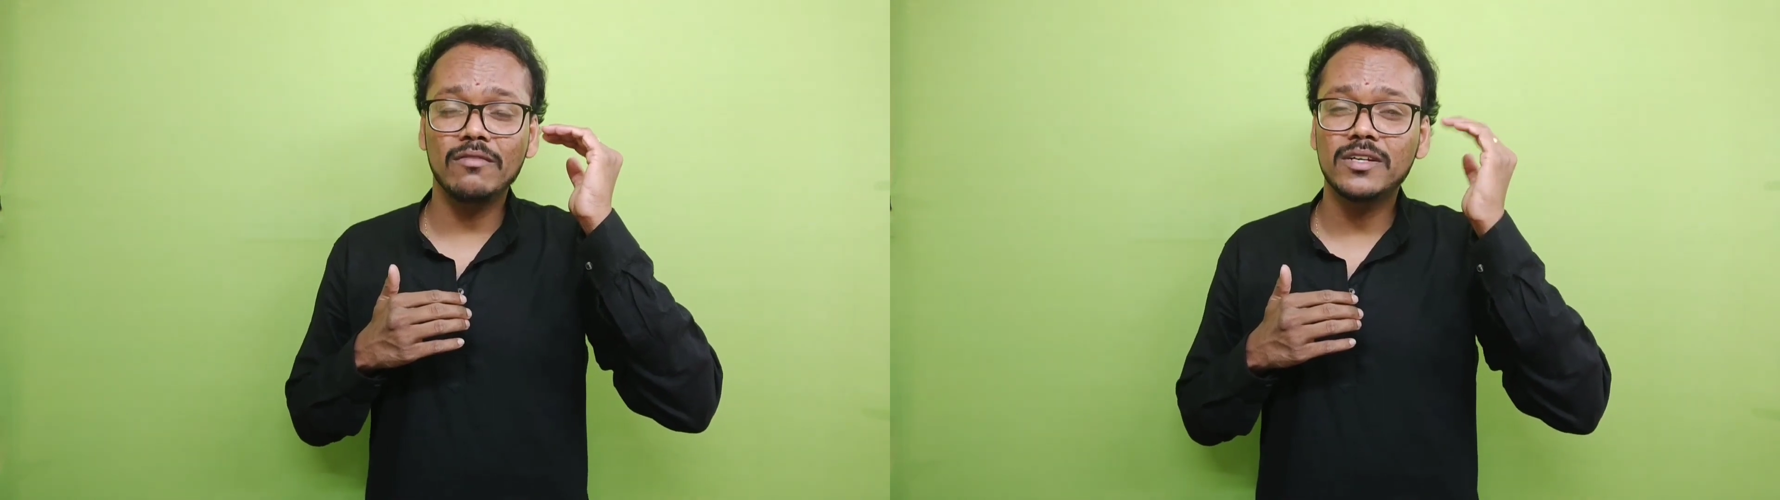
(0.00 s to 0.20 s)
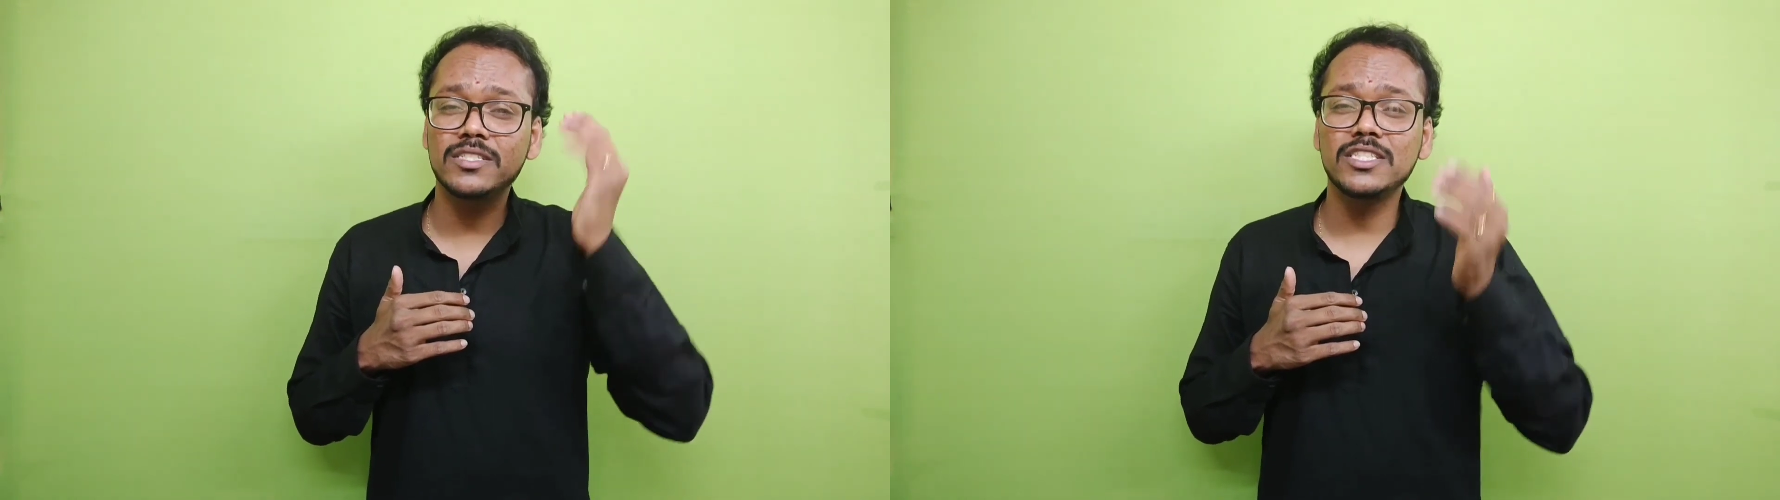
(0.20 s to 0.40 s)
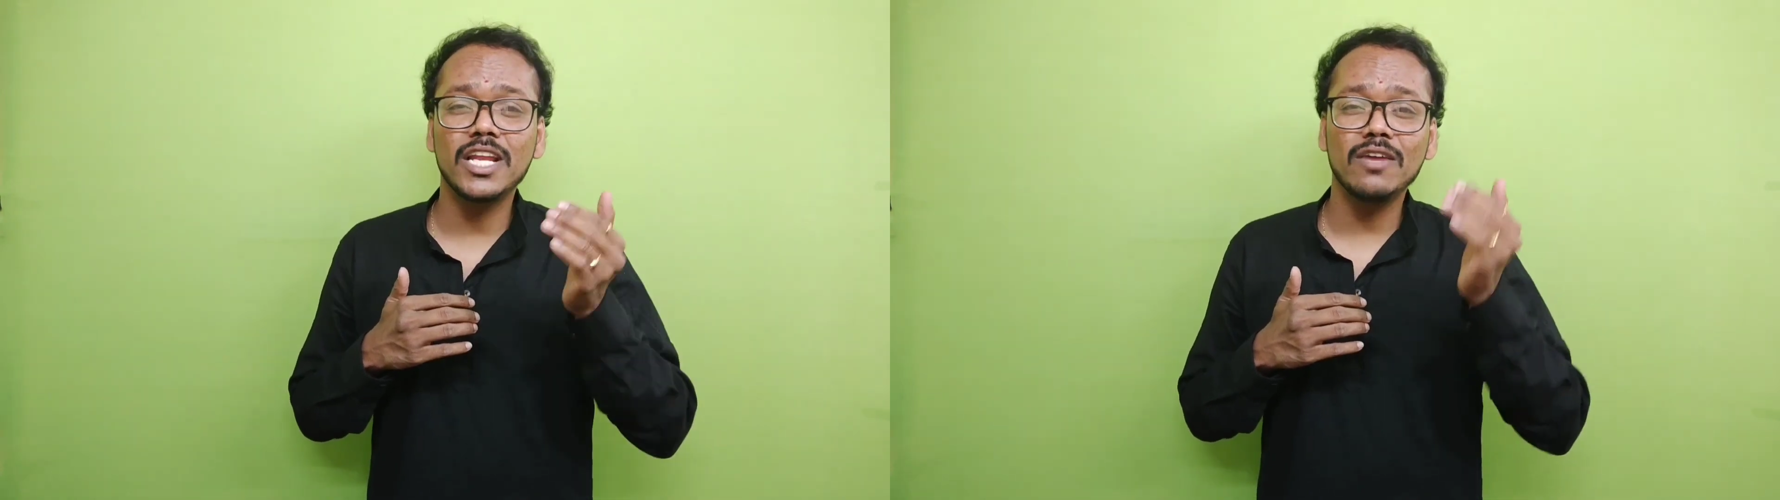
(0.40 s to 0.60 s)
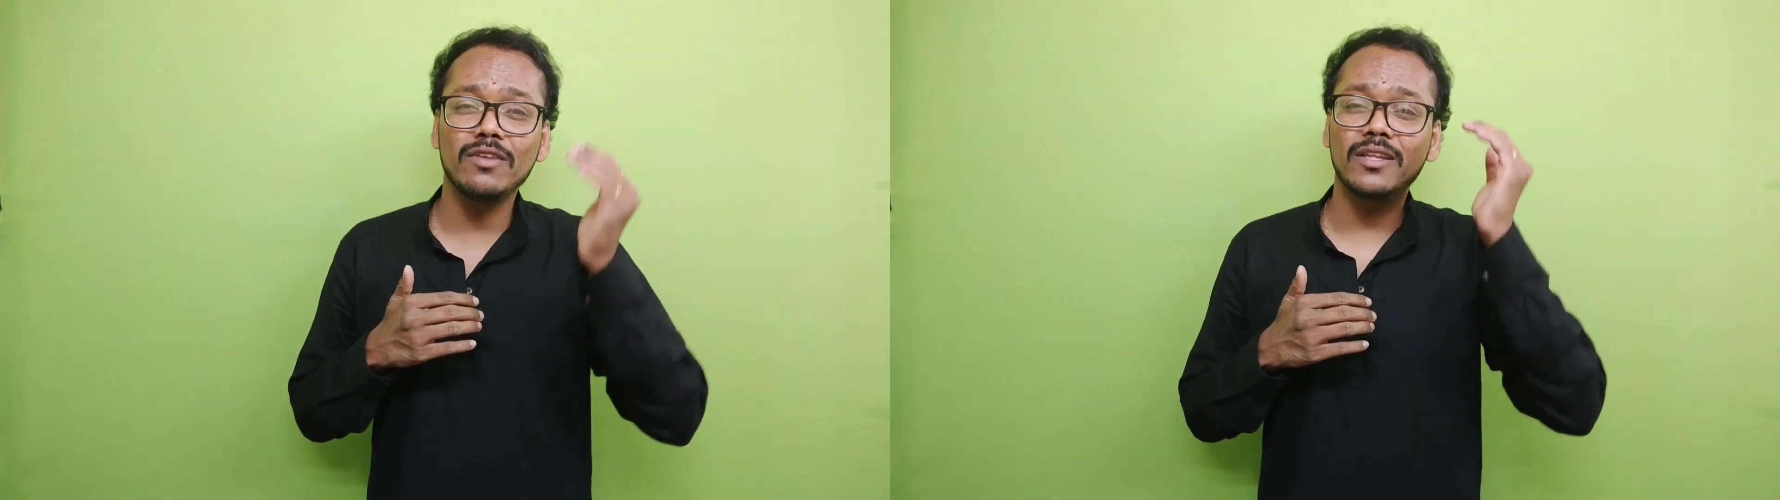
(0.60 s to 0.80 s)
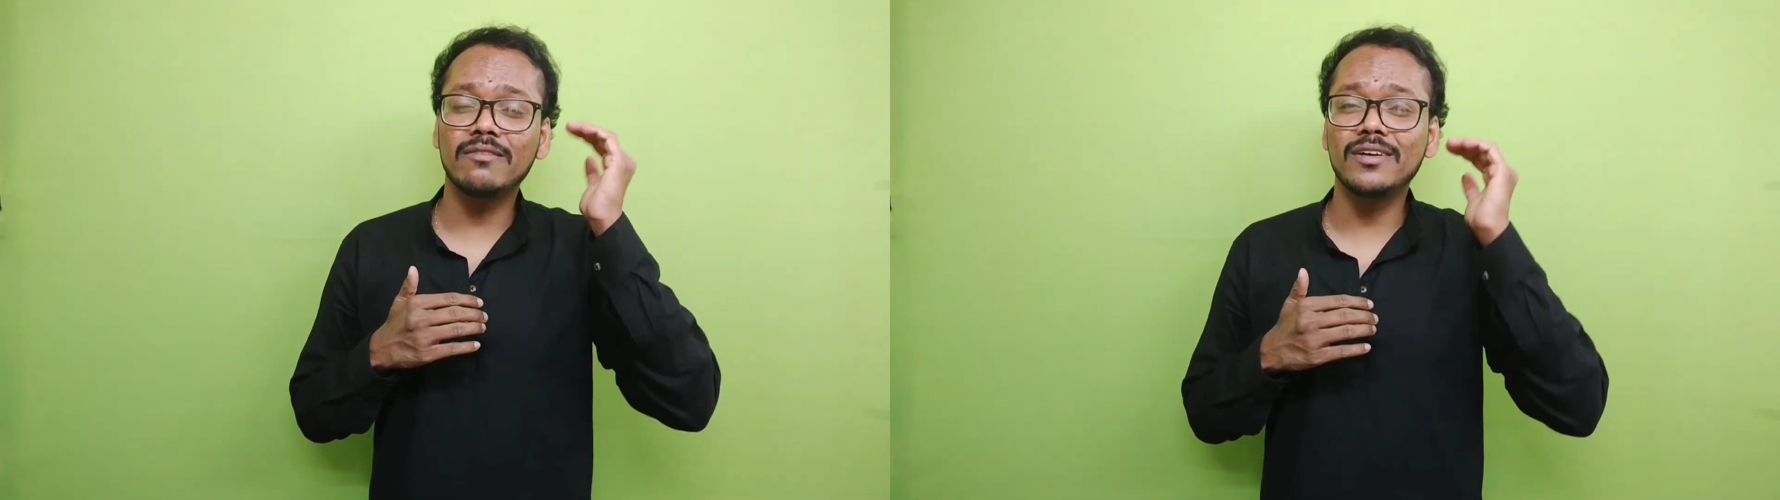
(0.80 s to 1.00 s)
worth sharing
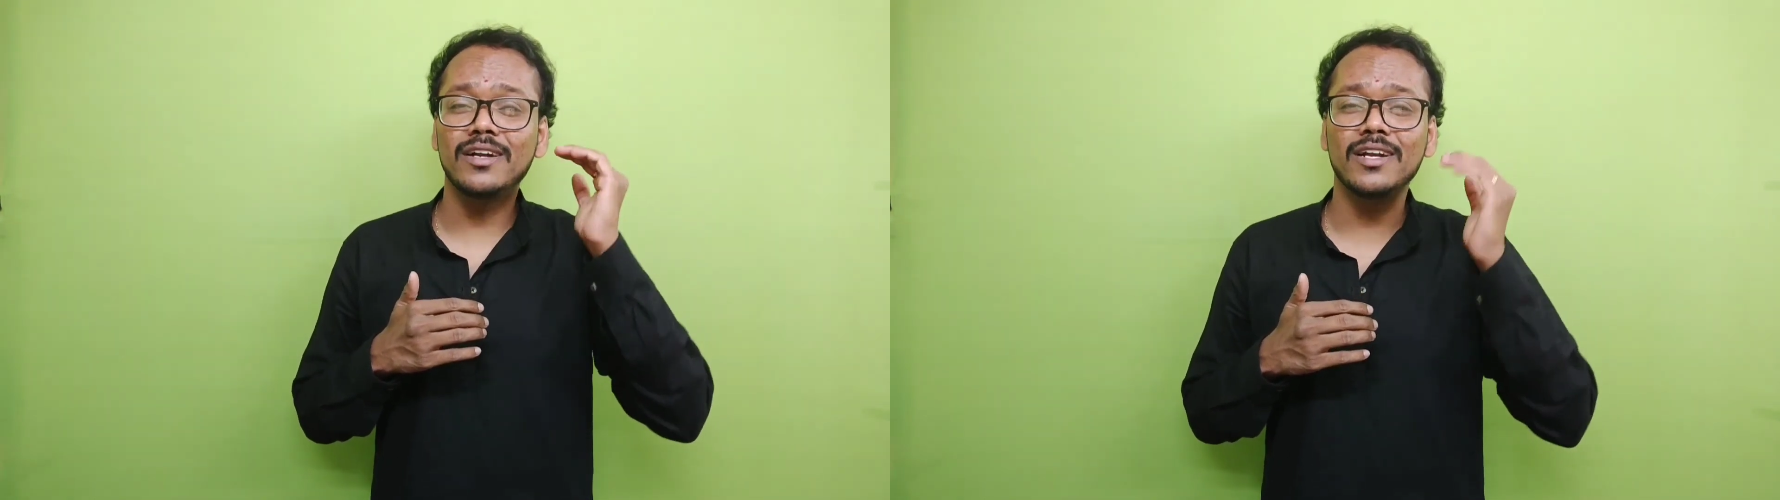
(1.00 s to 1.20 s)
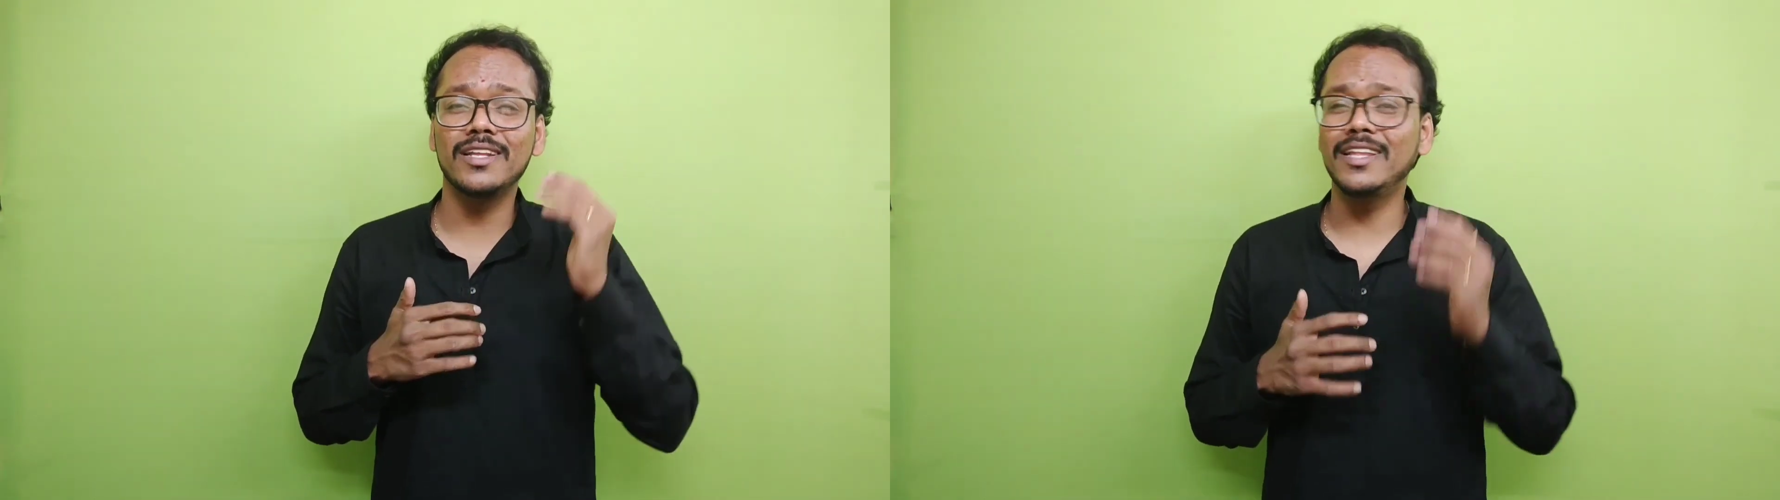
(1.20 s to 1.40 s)
with the world,